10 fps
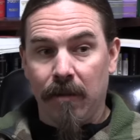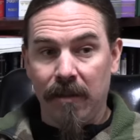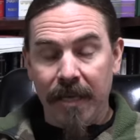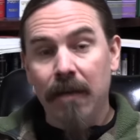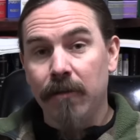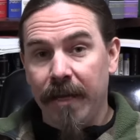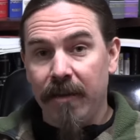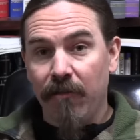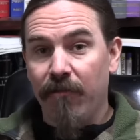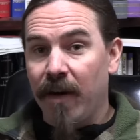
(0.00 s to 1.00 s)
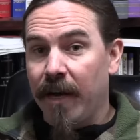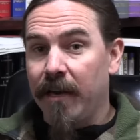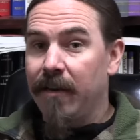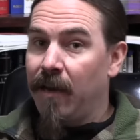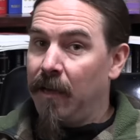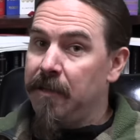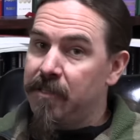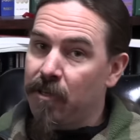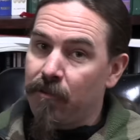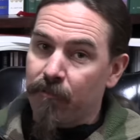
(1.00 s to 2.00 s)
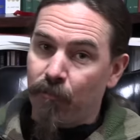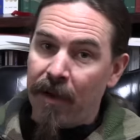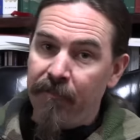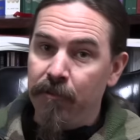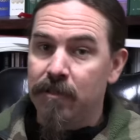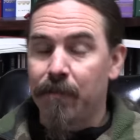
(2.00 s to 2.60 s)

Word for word: legally define not assault rifles,